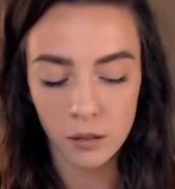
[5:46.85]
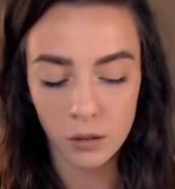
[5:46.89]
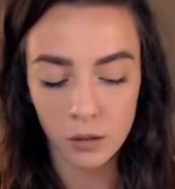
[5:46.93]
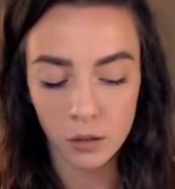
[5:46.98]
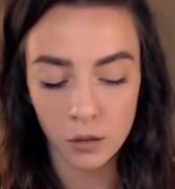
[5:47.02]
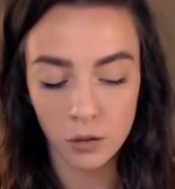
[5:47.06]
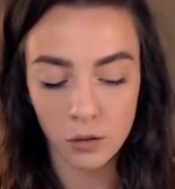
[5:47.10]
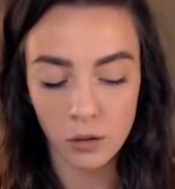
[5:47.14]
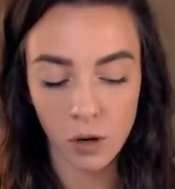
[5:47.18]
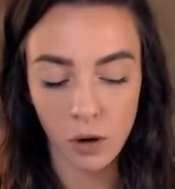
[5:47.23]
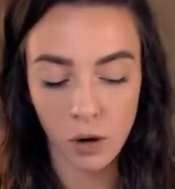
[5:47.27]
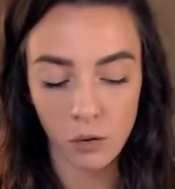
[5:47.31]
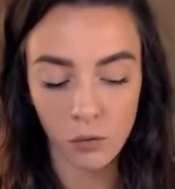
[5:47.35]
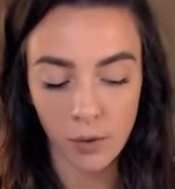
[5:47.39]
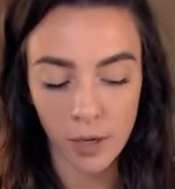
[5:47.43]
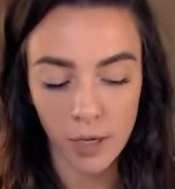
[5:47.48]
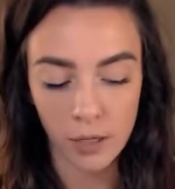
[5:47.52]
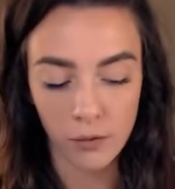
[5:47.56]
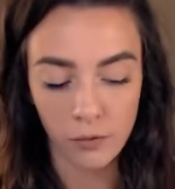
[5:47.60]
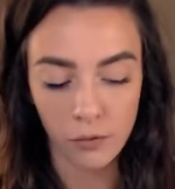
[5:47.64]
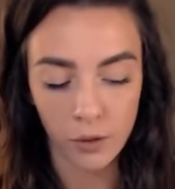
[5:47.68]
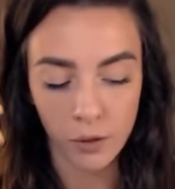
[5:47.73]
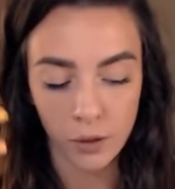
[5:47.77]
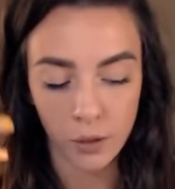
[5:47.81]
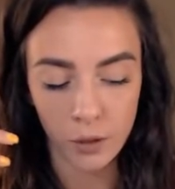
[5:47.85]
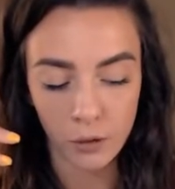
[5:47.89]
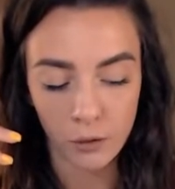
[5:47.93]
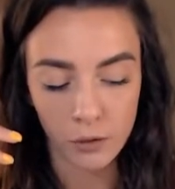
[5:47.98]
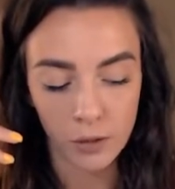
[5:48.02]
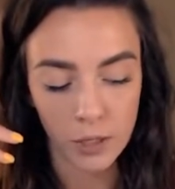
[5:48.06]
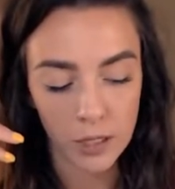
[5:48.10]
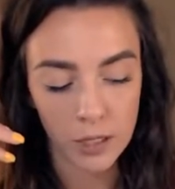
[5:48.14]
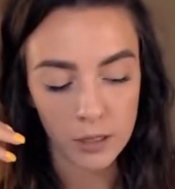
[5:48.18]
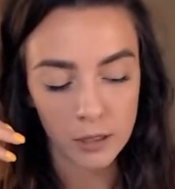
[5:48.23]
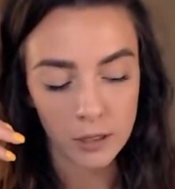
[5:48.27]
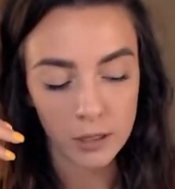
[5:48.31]
You're so ready for
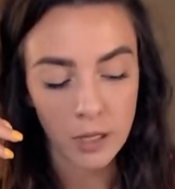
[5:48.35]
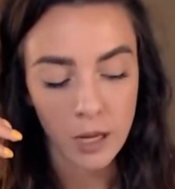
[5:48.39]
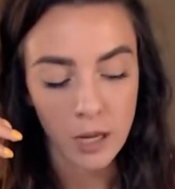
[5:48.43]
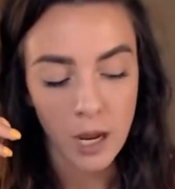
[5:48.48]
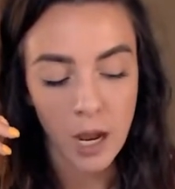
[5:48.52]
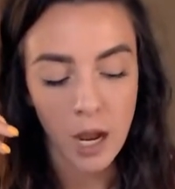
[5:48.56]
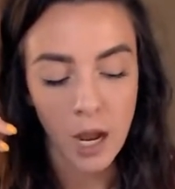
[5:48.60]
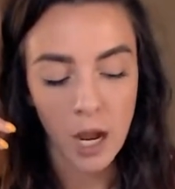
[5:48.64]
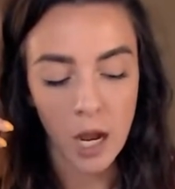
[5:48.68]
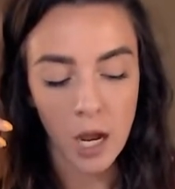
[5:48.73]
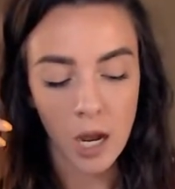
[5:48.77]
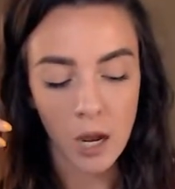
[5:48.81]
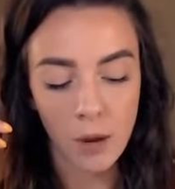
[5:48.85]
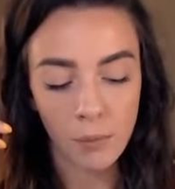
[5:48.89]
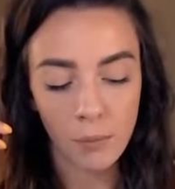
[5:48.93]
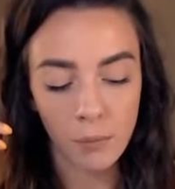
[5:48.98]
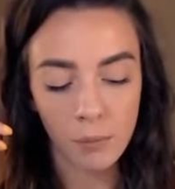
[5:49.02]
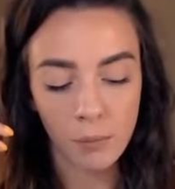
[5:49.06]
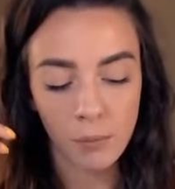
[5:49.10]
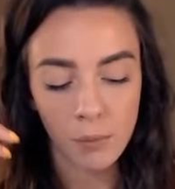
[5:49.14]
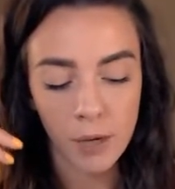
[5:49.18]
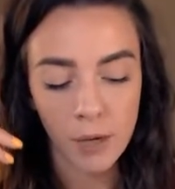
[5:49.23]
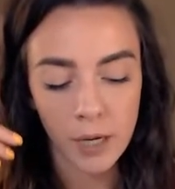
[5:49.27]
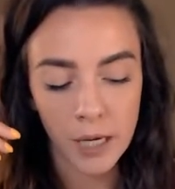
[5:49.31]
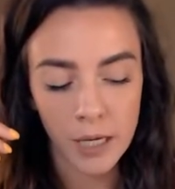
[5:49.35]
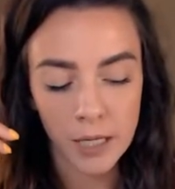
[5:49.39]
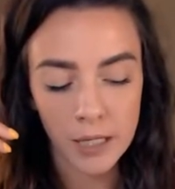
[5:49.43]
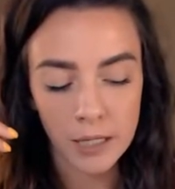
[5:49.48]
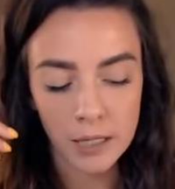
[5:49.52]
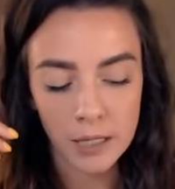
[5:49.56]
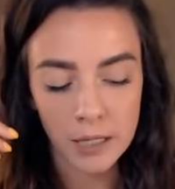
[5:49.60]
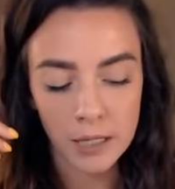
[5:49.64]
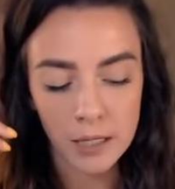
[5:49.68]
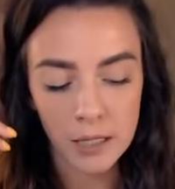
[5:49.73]
newness. But